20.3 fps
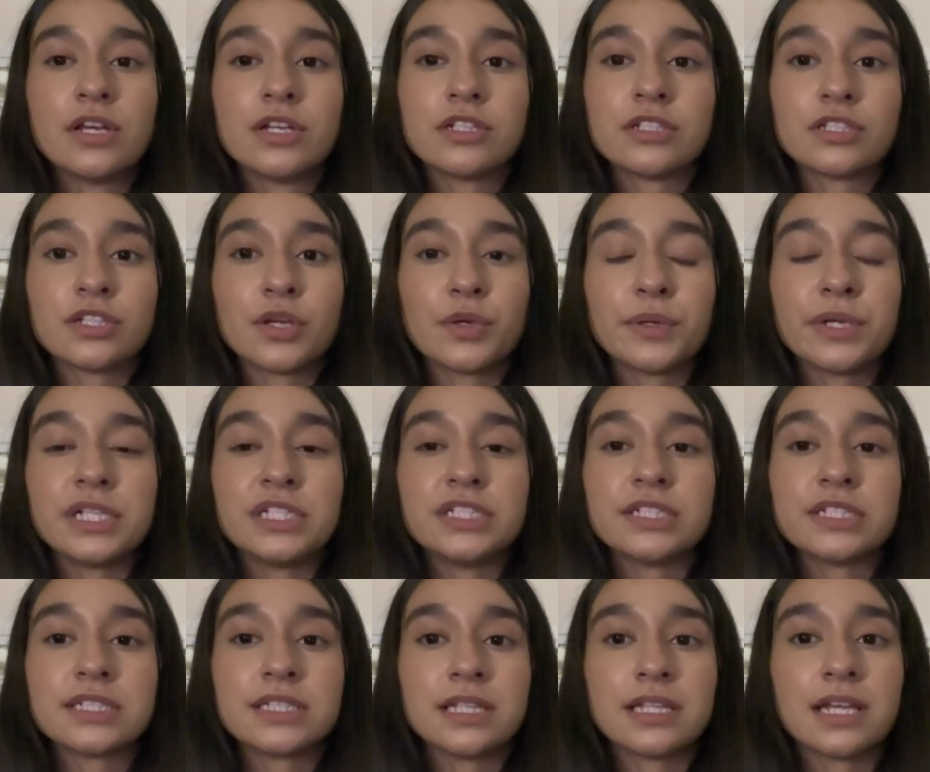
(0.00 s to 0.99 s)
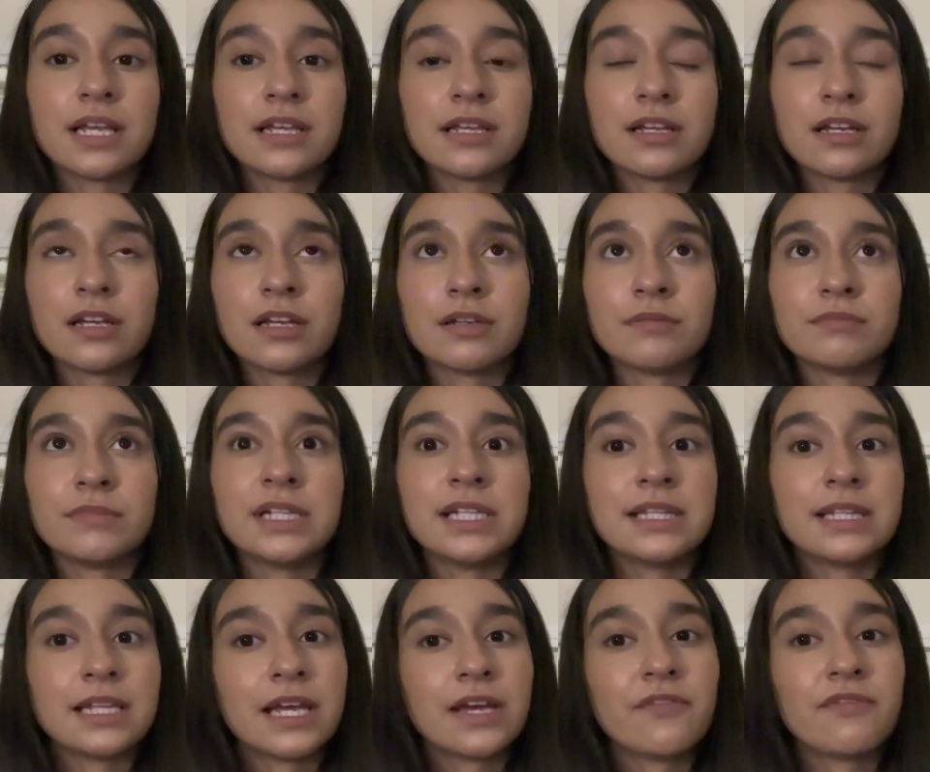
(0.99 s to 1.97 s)
so he just let um, he
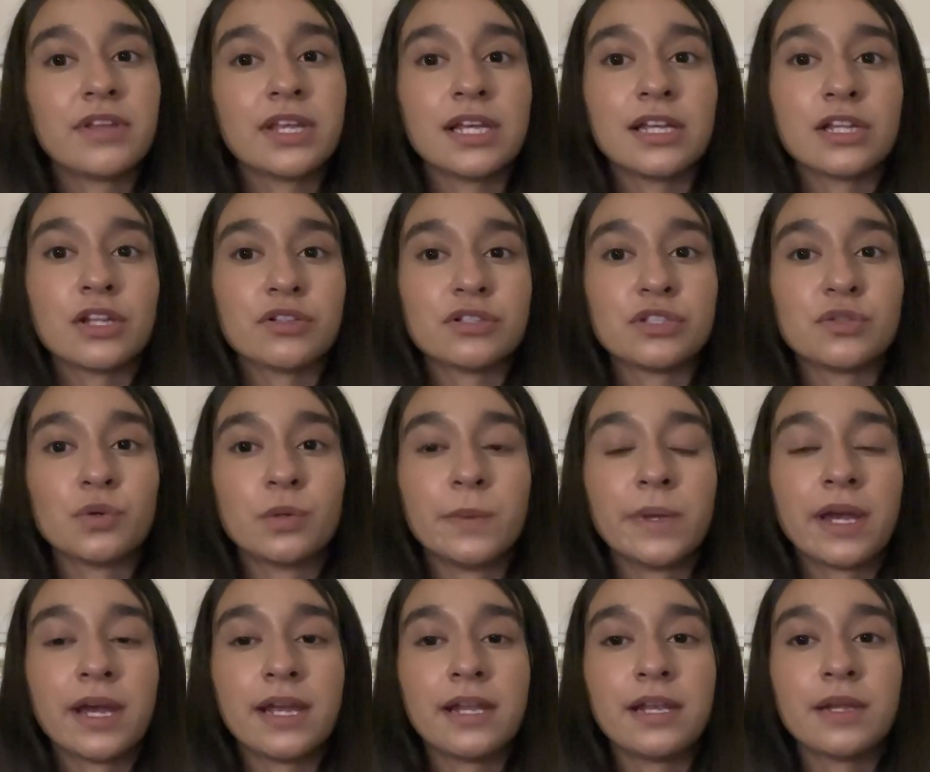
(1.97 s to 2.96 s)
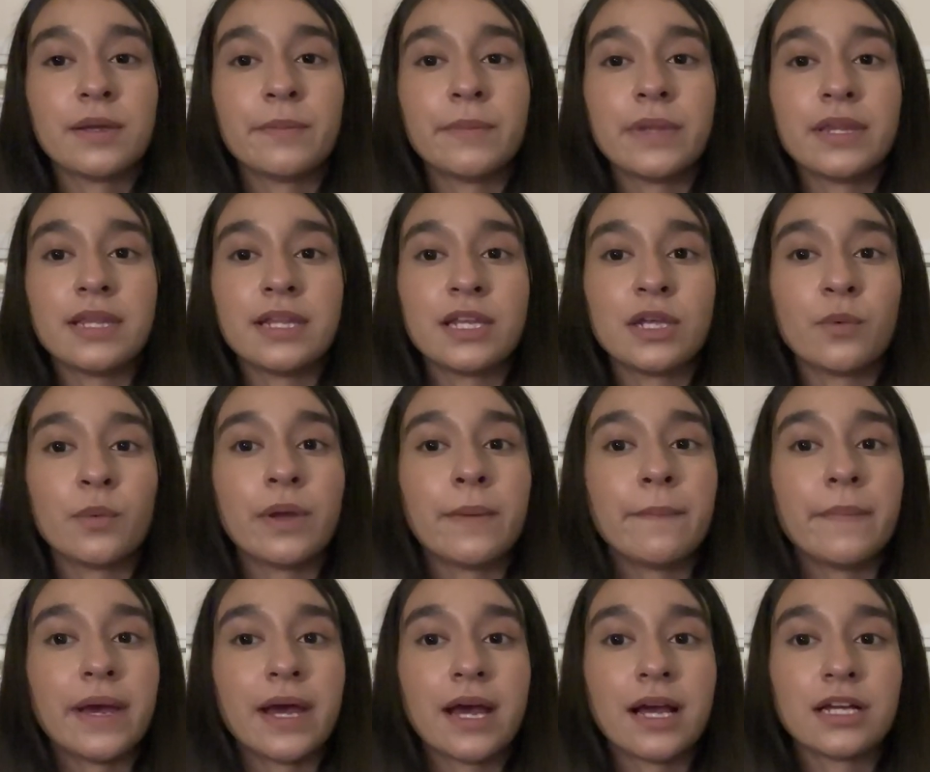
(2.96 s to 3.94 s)
left, he closed the door behind him, and then he went
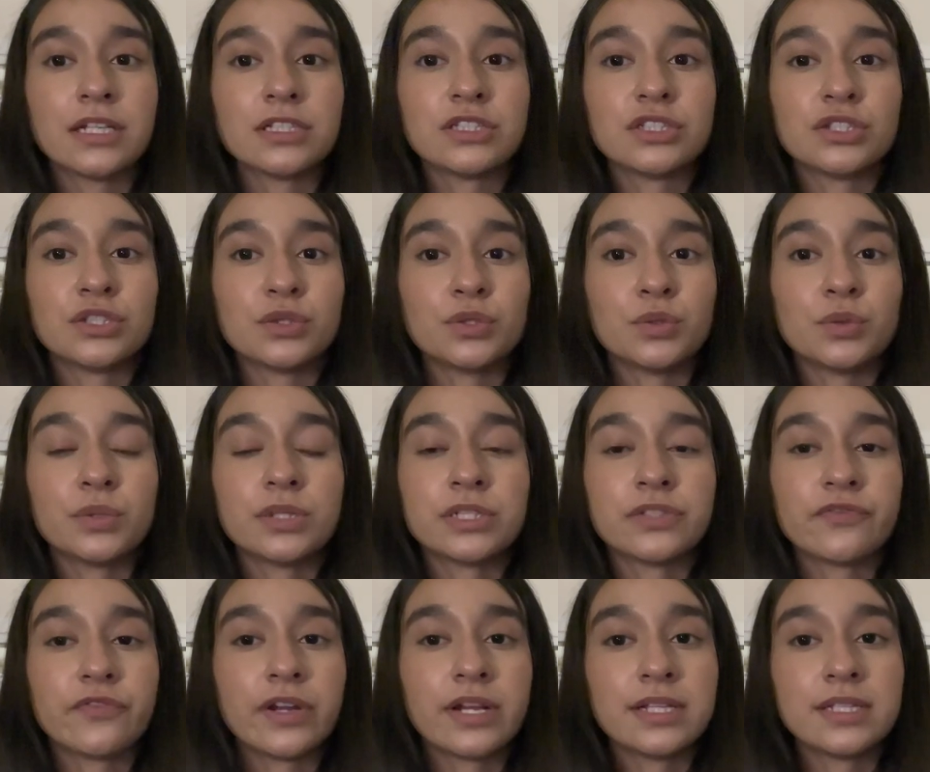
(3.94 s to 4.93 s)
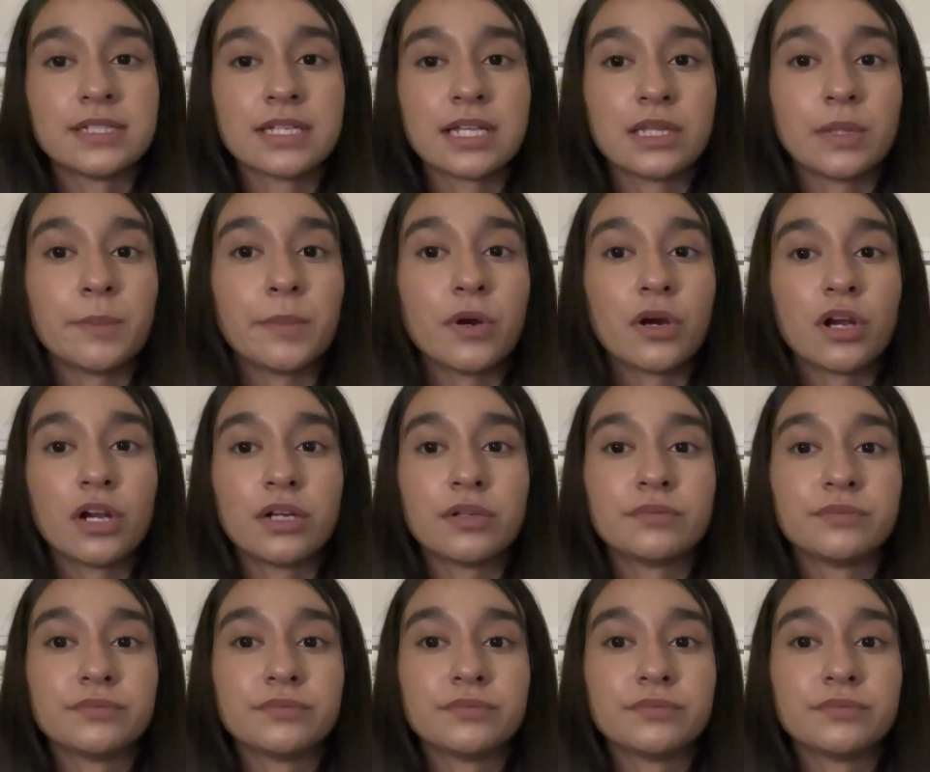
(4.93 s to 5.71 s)
back to his friends at the bar.